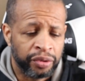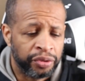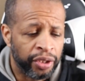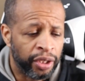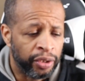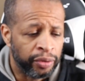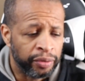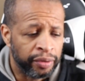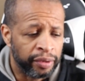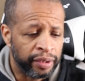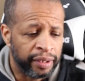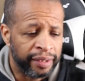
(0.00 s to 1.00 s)
So
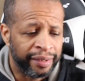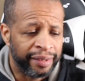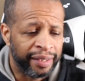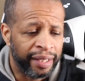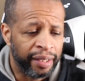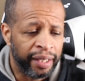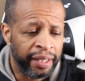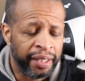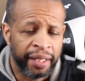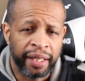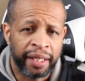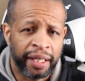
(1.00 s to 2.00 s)

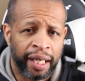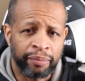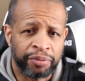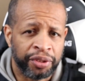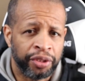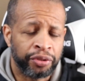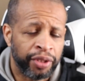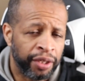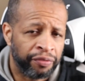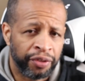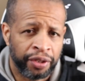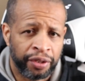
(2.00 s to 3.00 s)
again, I'm still
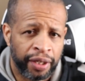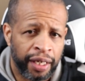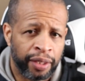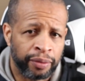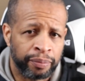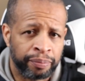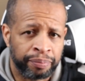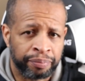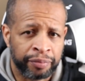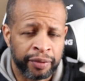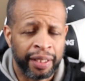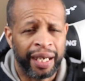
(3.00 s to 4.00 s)
trying to figure out,
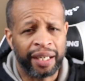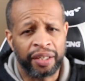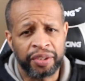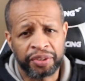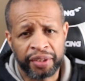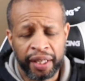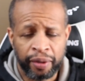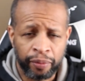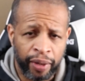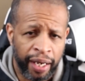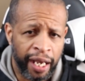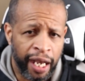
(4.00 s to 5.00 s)
I can
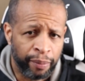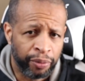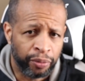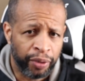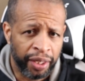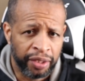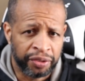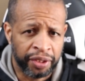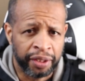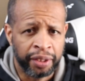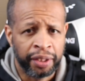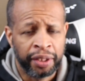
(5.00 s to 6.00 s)
understand why Apple raised
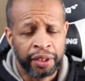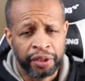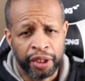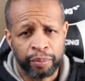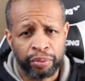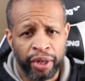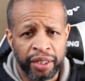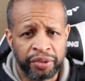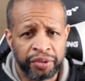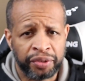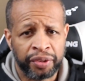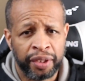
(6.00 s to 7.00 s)
their
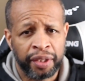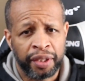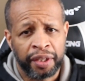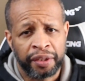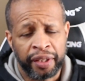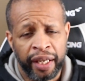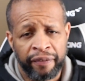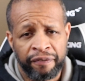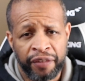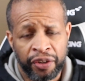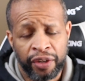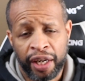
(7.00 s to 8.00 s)
prices. They
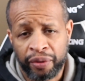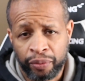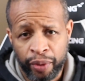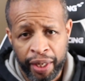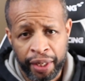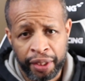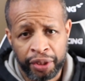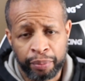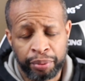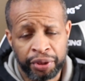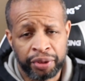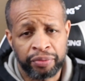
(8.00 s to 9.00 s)
figured out a way to
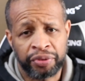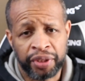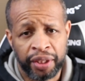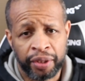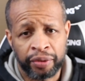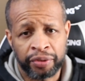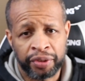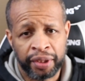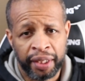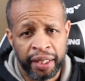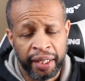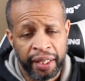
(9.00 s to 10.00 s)
put themselves
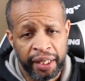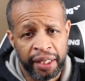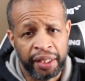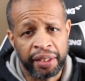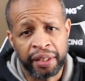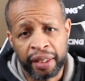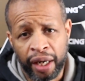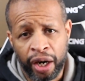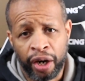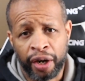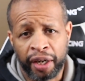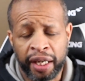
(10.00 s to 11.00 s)
in
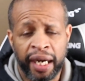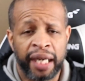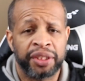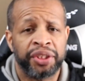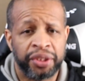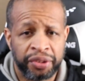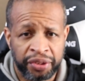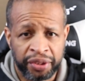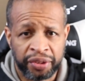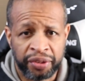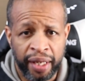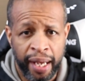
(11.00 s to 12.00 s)
our
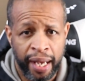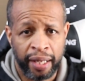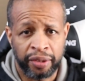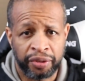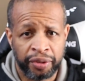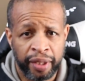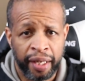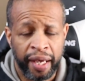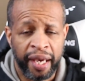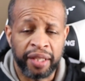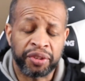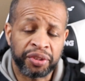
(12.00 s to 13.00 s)
consciousness as
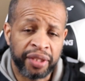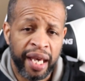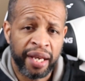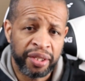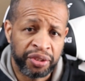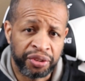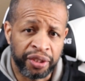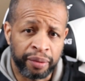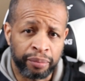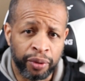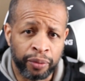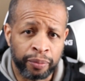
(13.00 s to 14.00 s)
a status
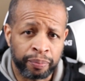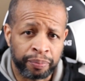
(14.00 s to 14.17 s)
symbol,